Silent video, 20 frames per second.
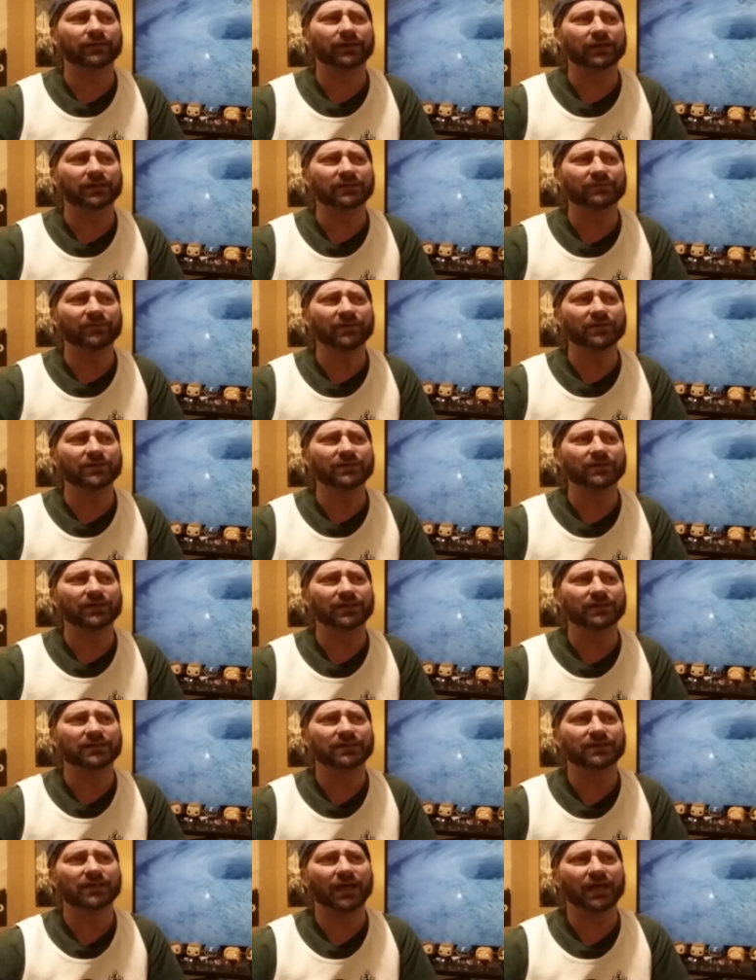like as far as like
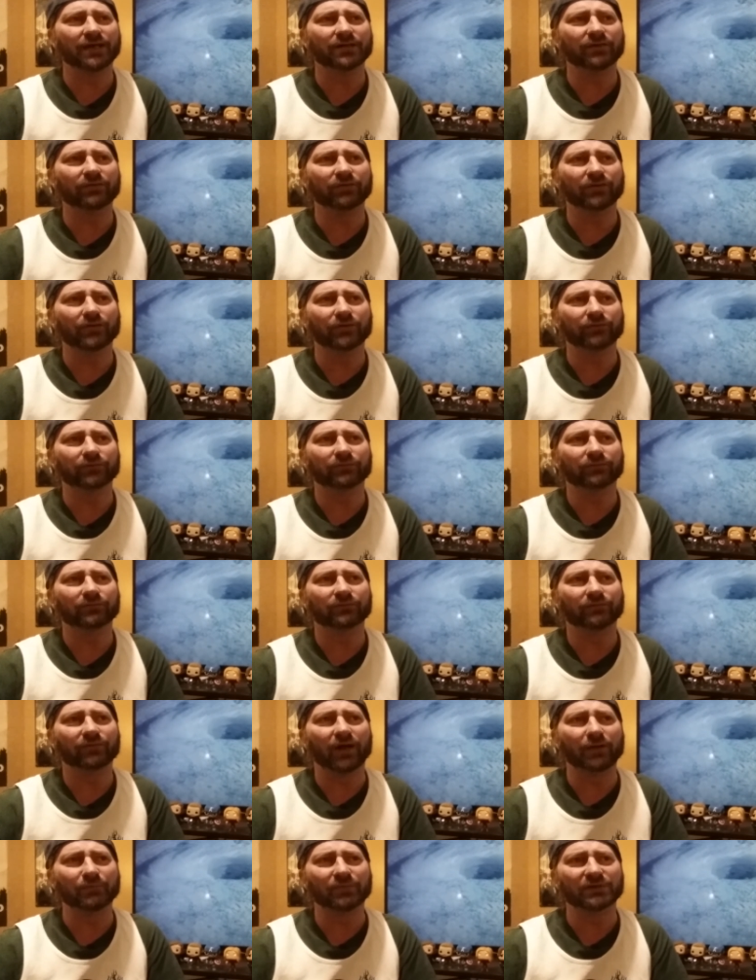
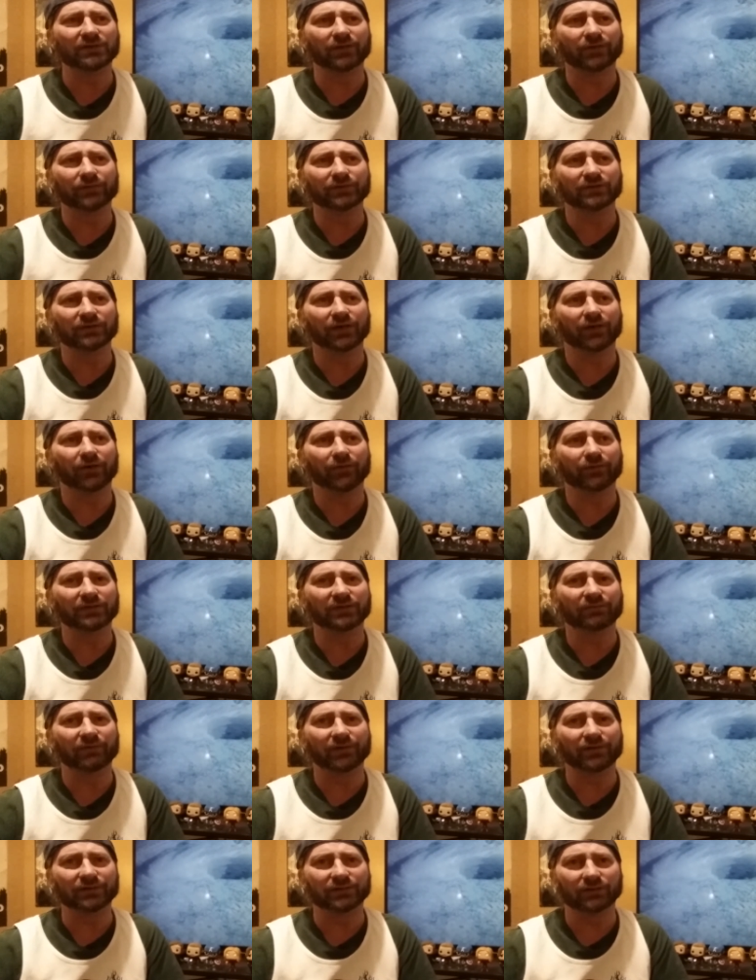standalone episodes go as
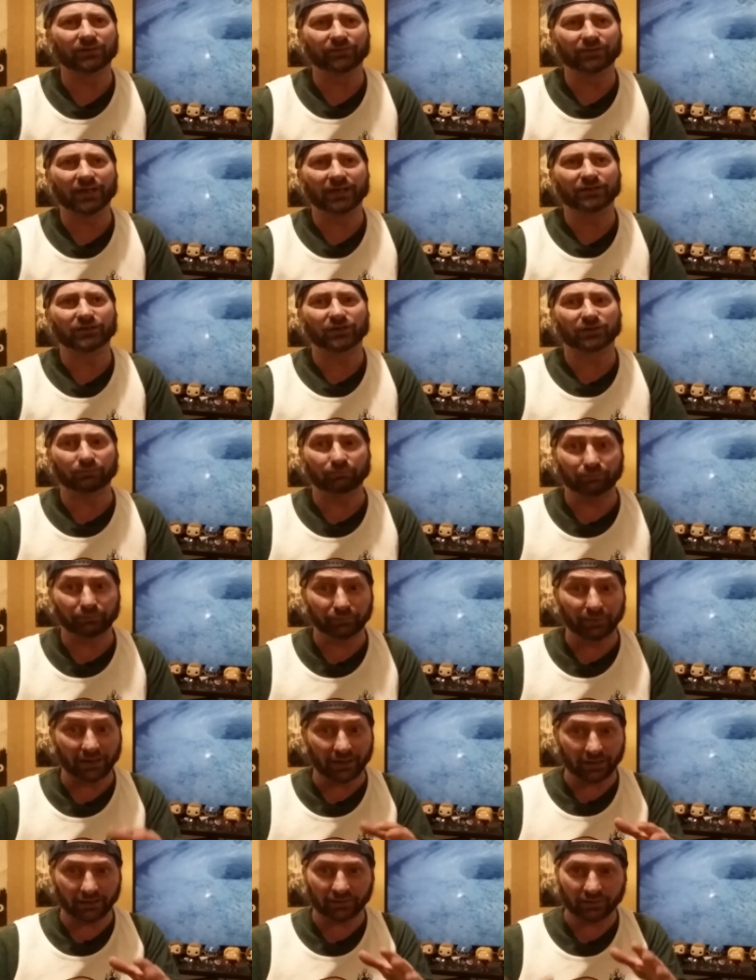far as you know not just
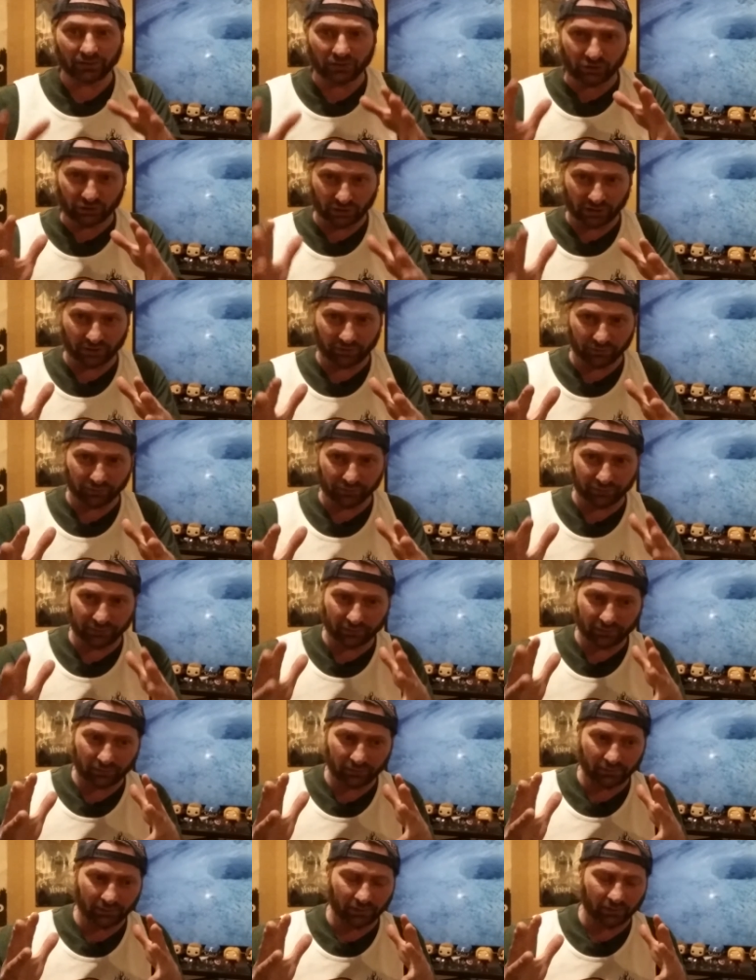big shield
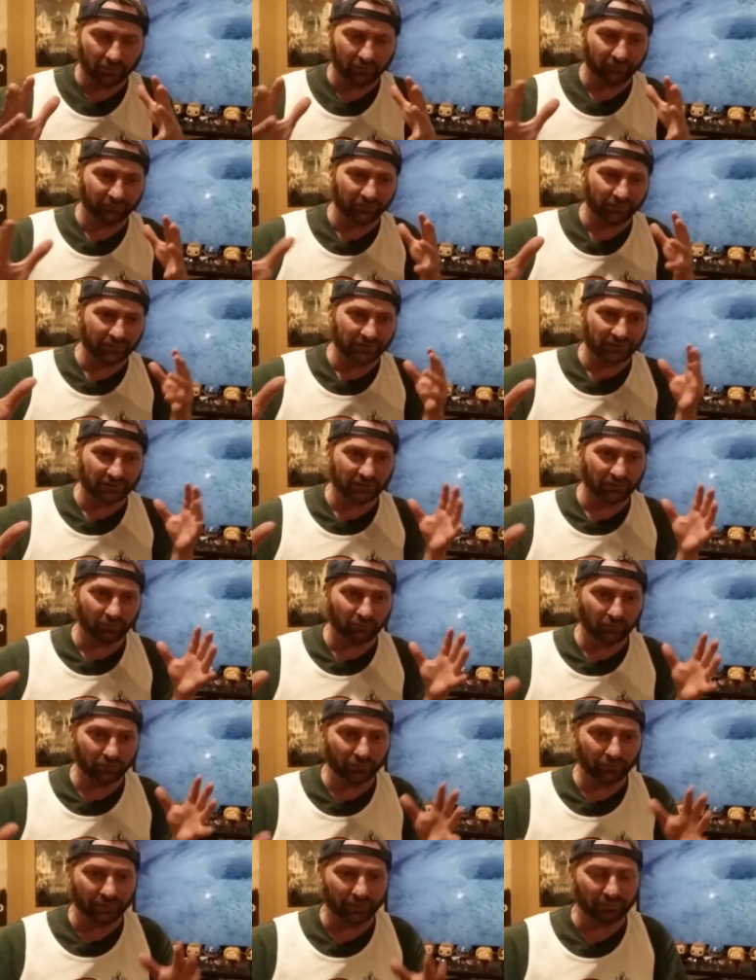you know versus the
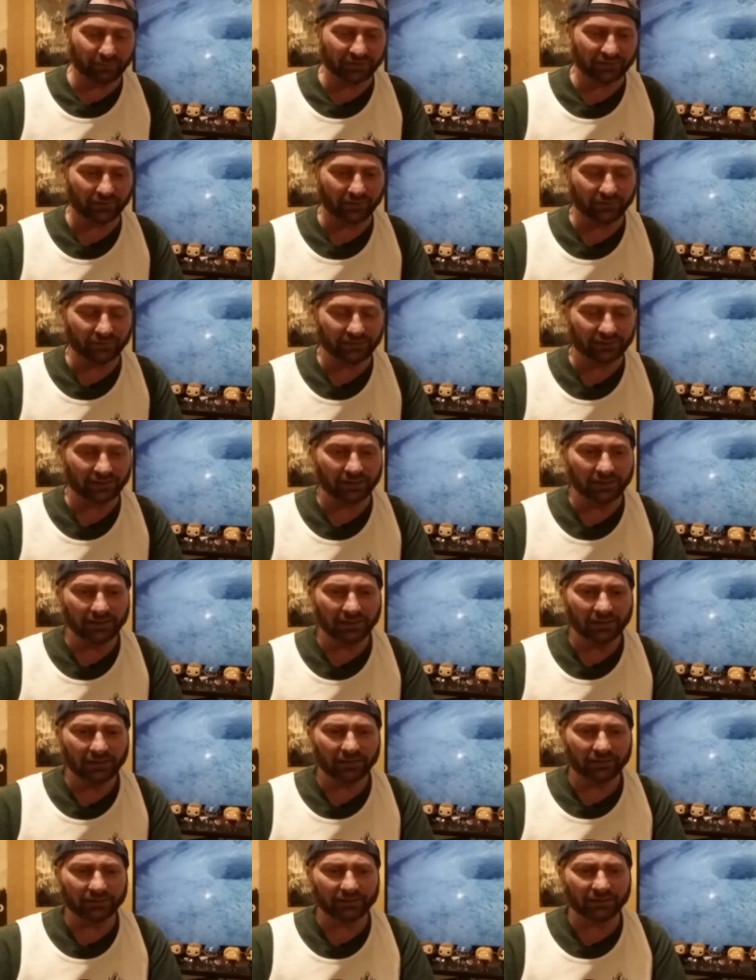world episodes
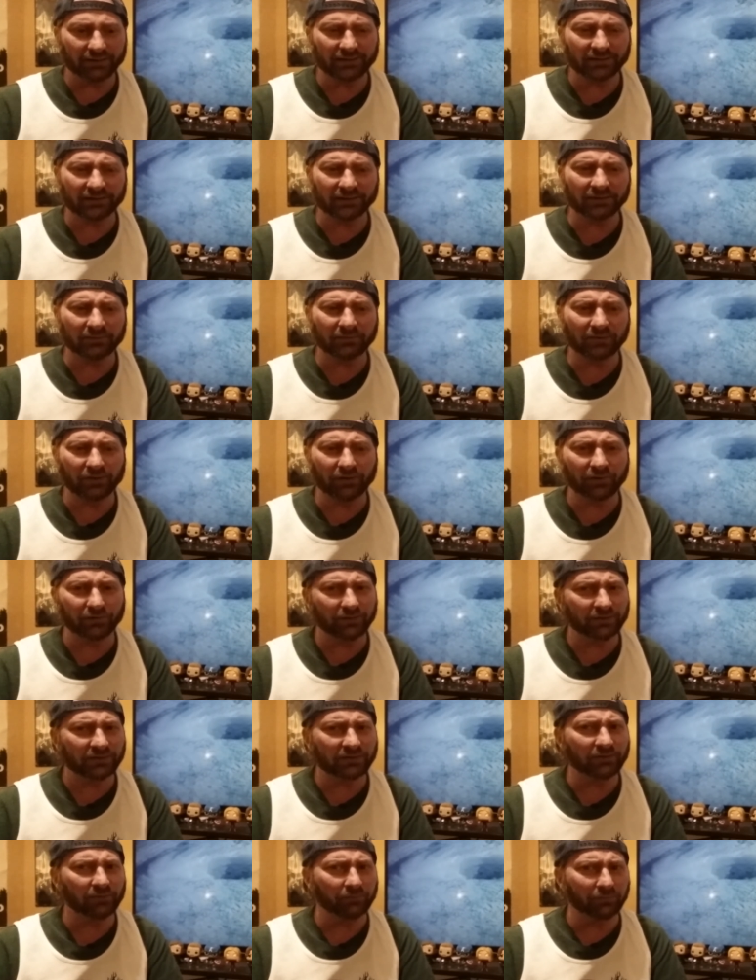this is a good
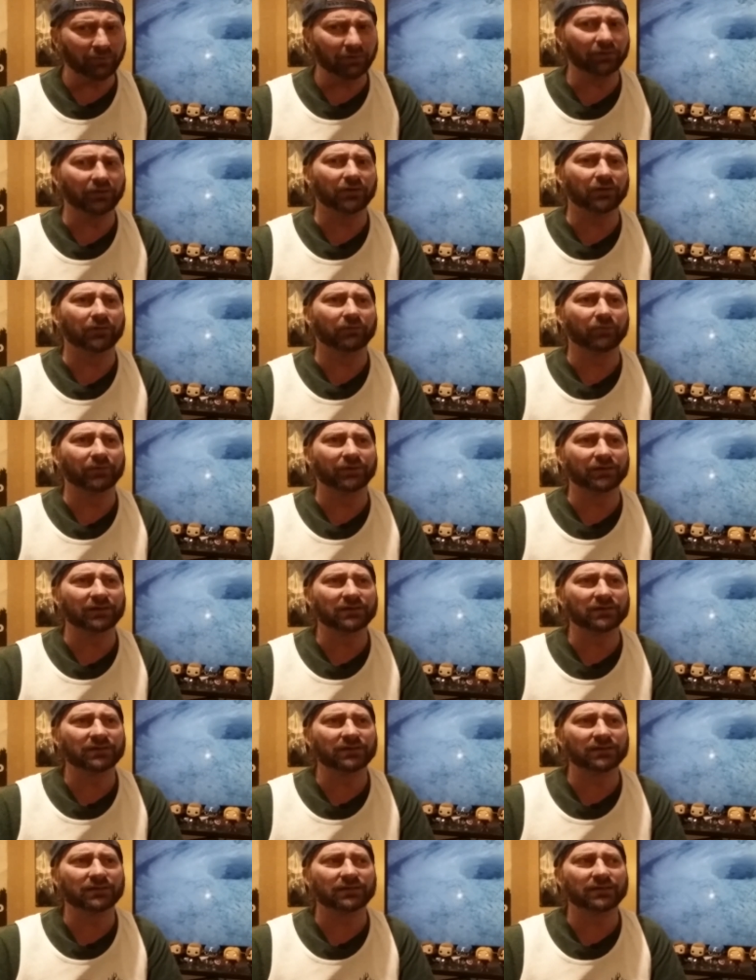this is a really good one
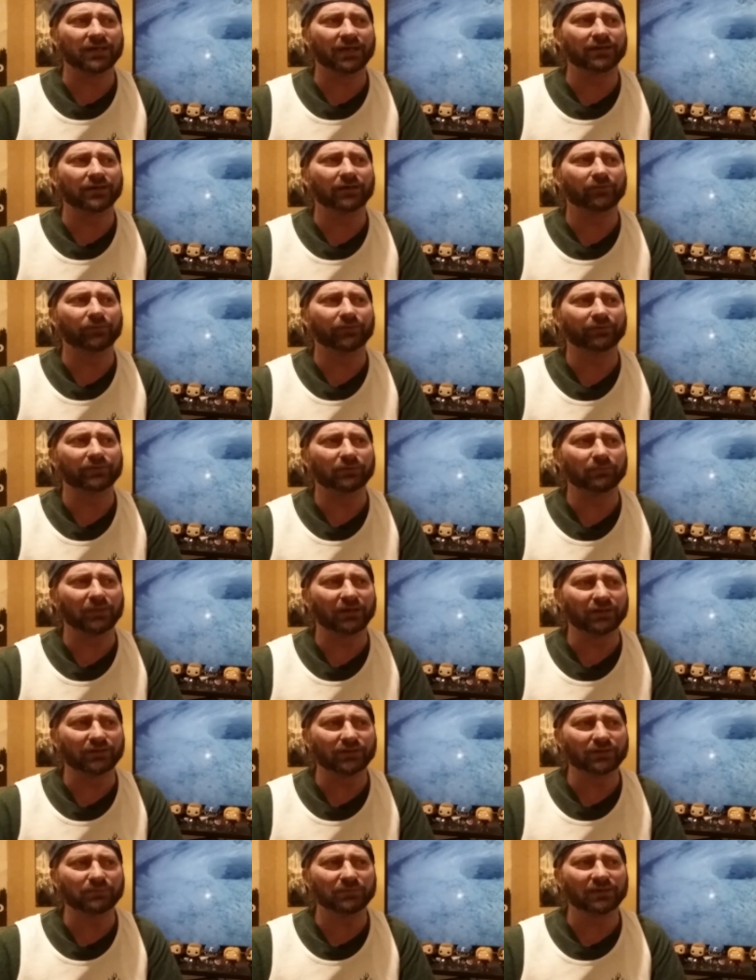this is a standout one to
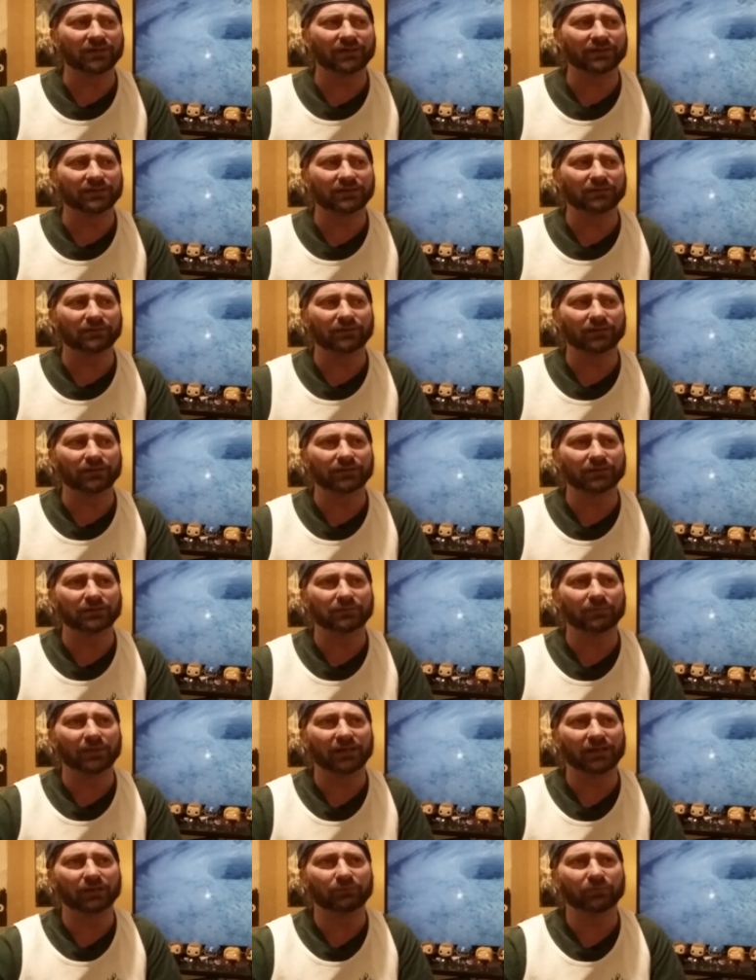me just because it does
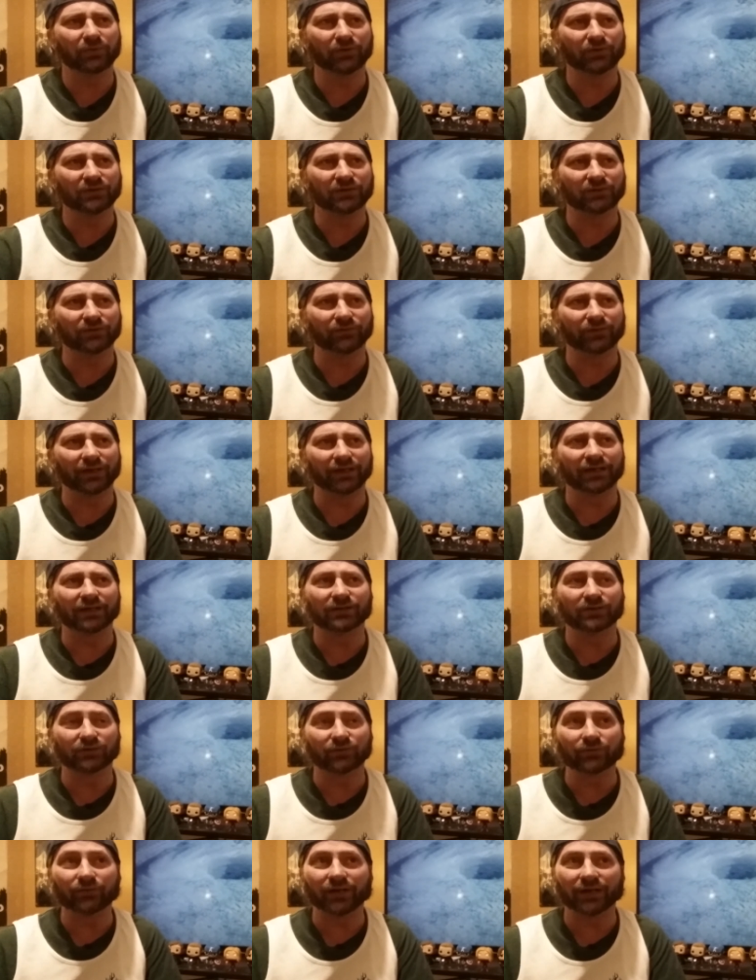make it personal and i
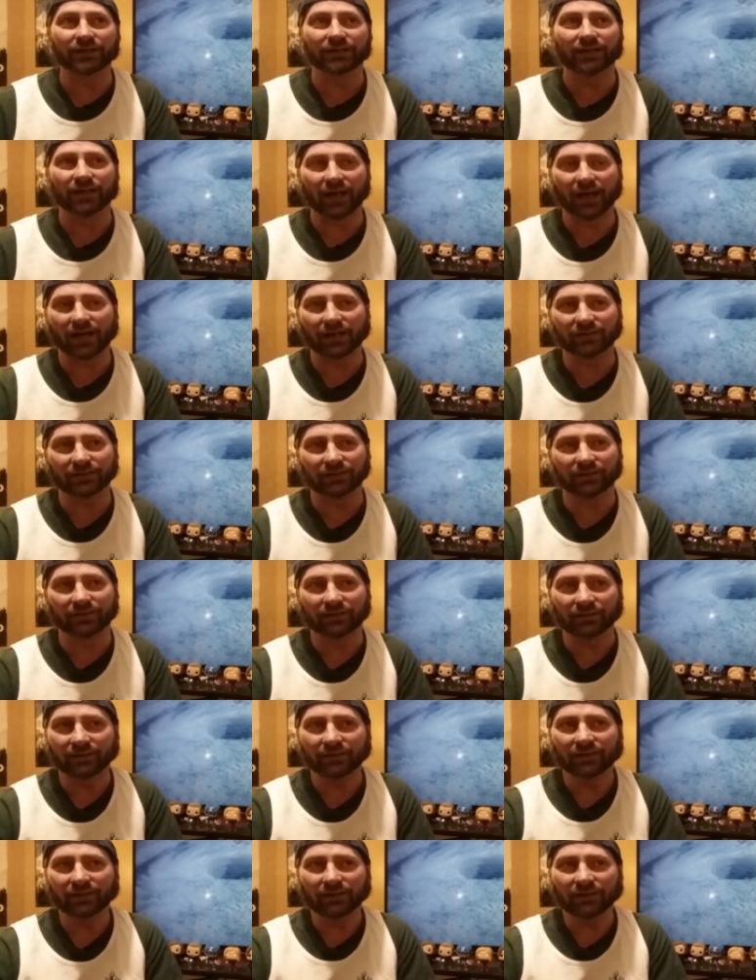do like the acting